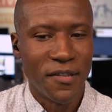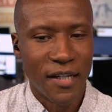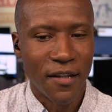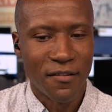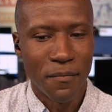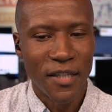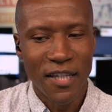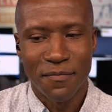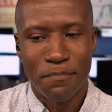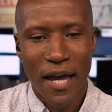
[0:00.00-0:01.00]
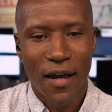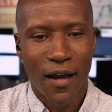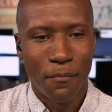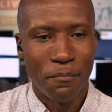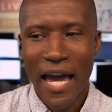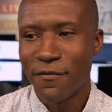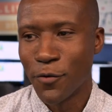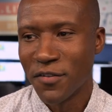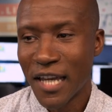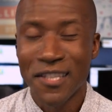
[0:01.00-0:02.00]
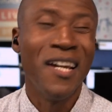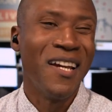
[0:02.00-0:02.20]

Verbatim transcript: in on some of these bad first days.